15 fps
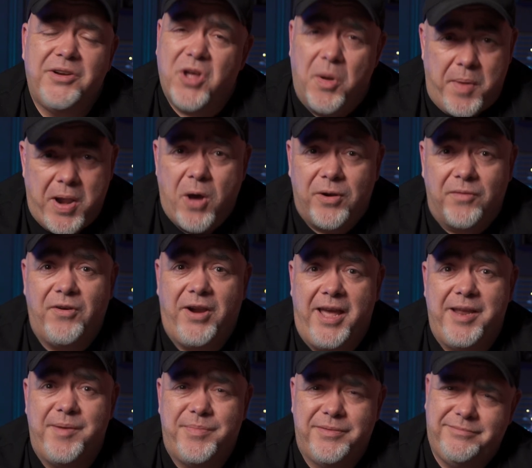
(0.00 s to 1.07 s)
not coming out of her
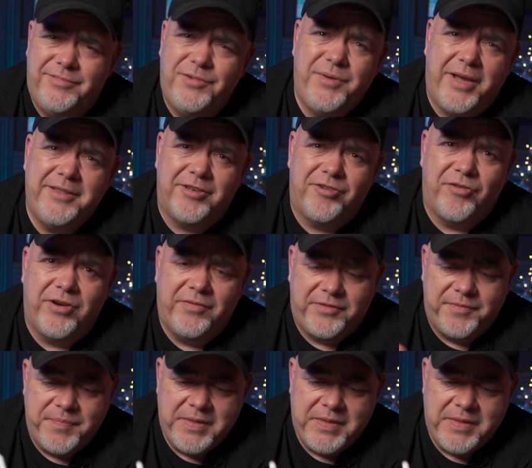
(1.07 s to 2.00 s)
head, but you get the drift.